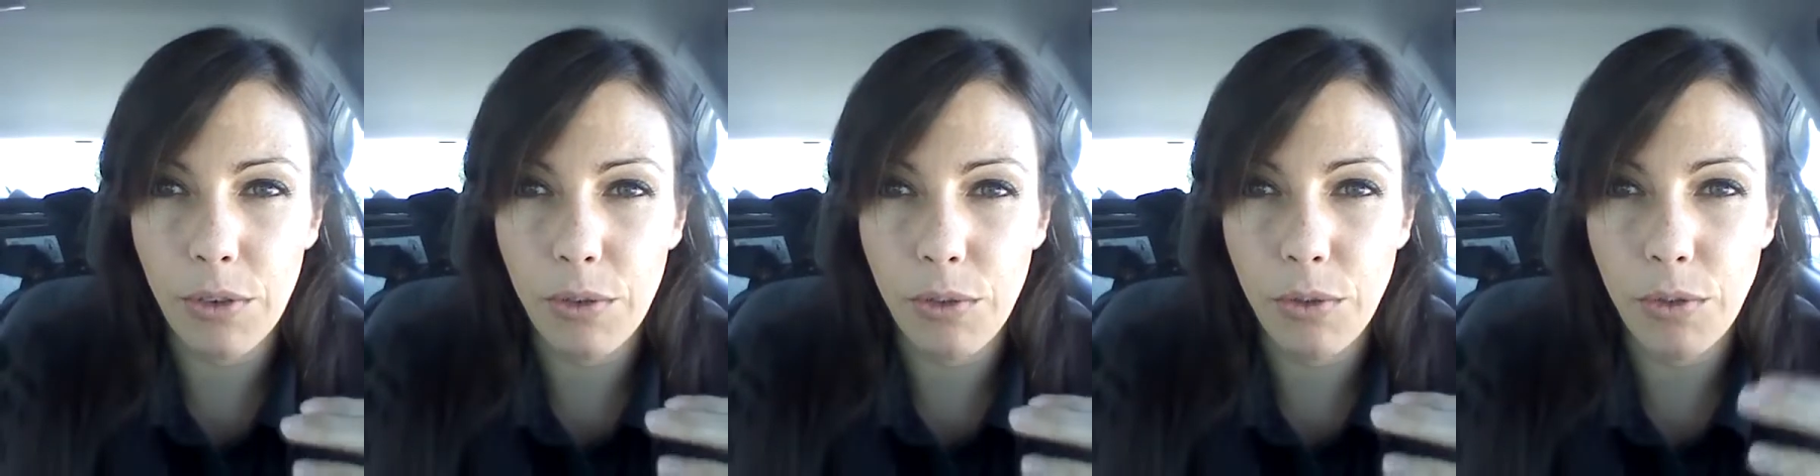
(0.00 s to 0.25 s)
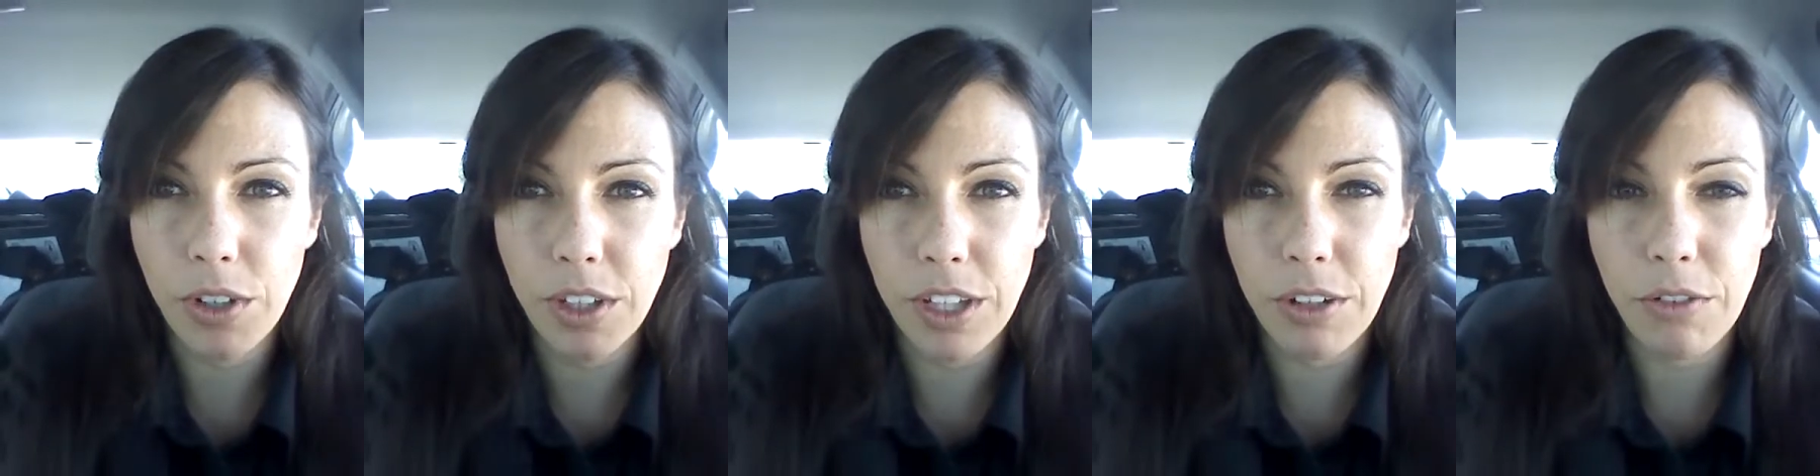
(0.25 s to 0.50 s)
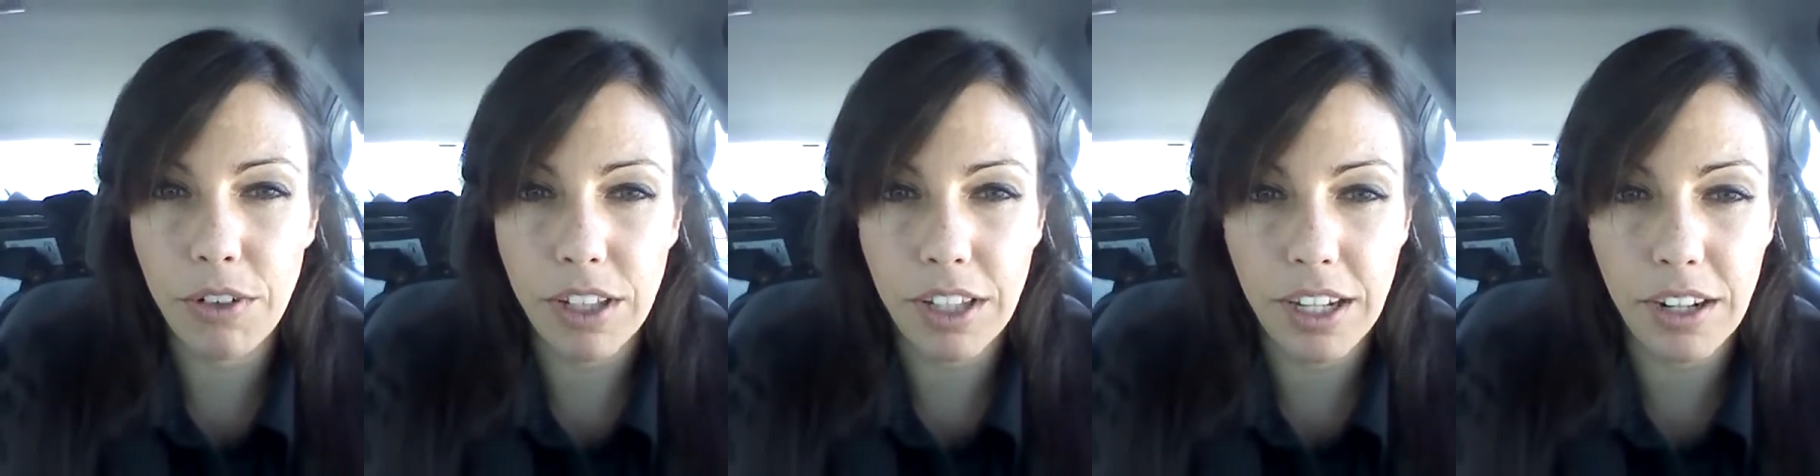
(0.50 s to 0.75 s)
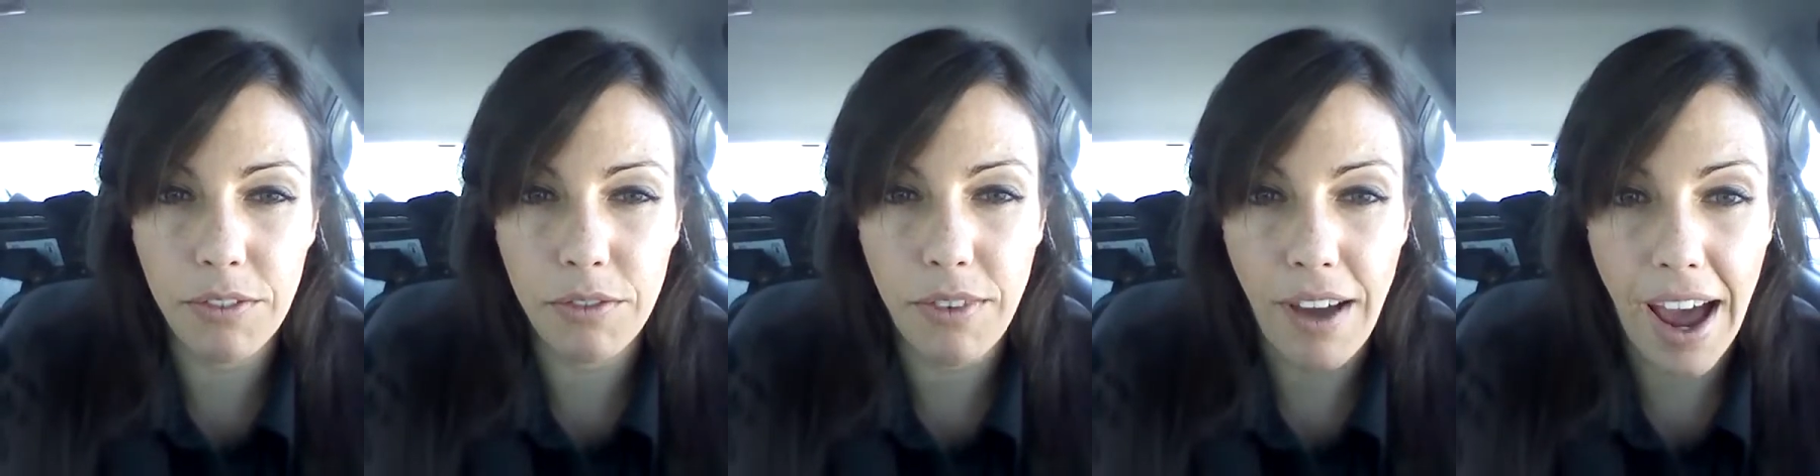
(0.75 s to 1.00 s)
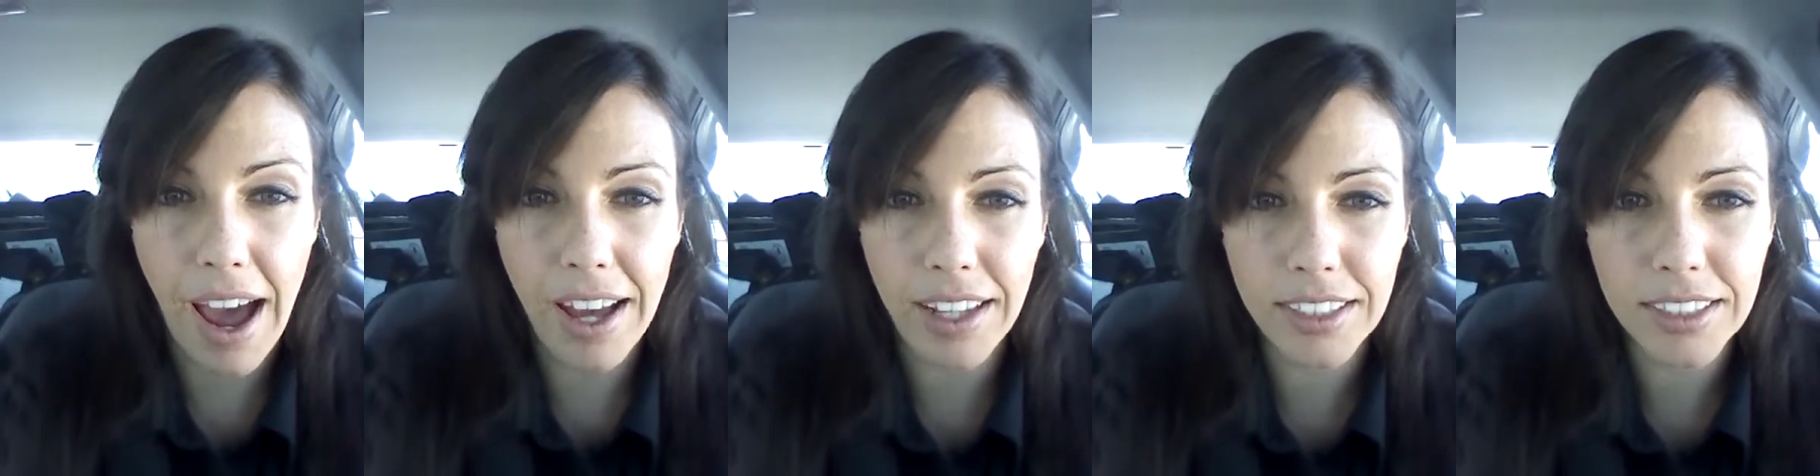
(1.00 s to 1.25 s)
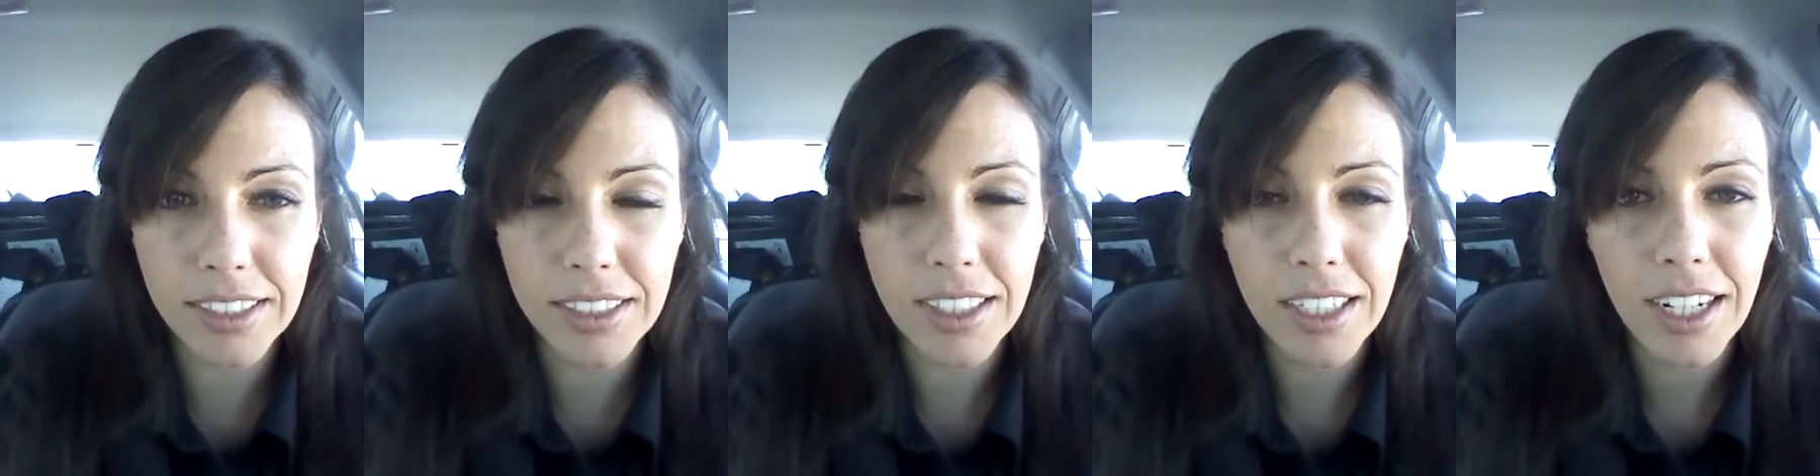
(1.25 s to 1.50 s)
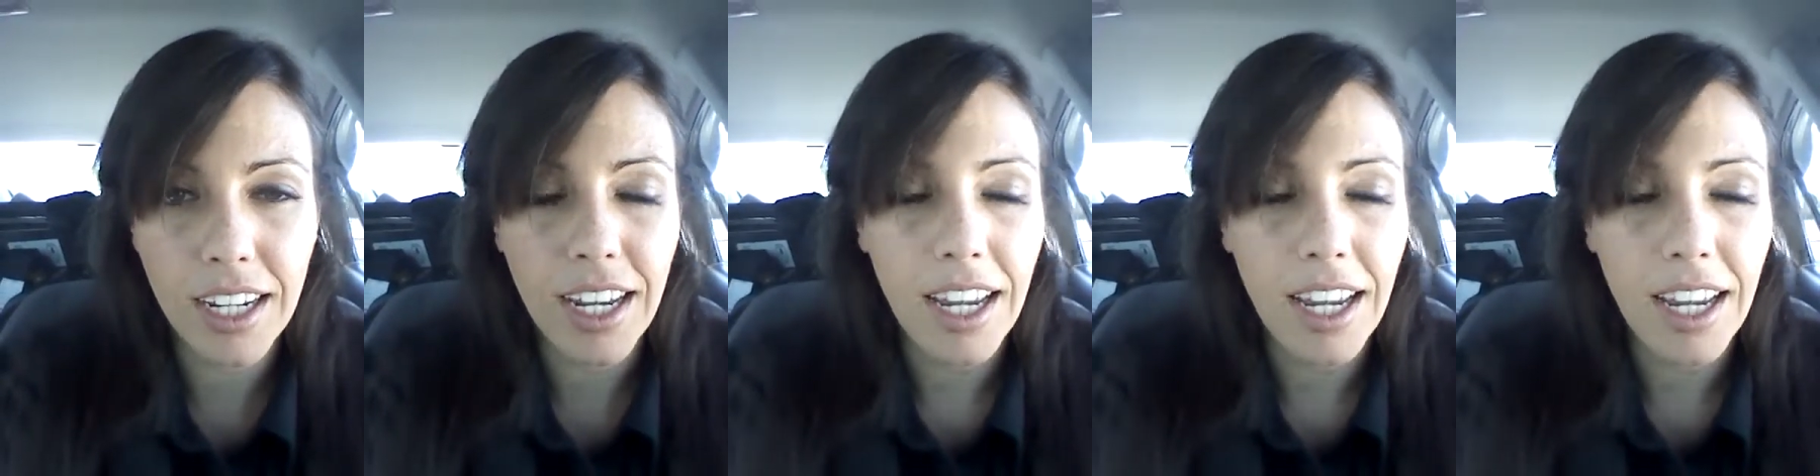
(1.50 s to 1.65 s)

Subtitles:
really, really fast.